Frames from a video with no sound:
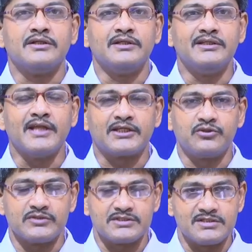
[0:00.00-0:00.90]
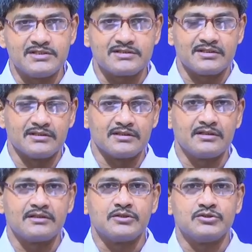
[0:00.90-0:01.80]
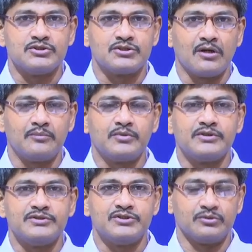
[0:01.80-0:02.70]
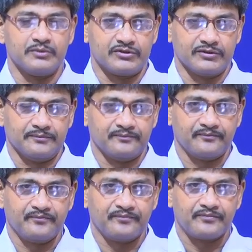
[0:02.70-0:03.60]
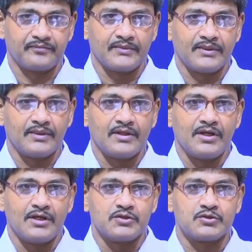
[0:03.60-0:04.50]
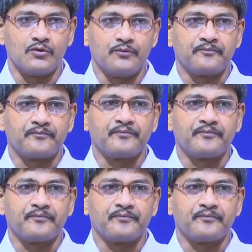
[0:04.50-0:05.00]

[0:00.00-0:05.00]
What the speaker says: inaccuracies in the job geometry. So,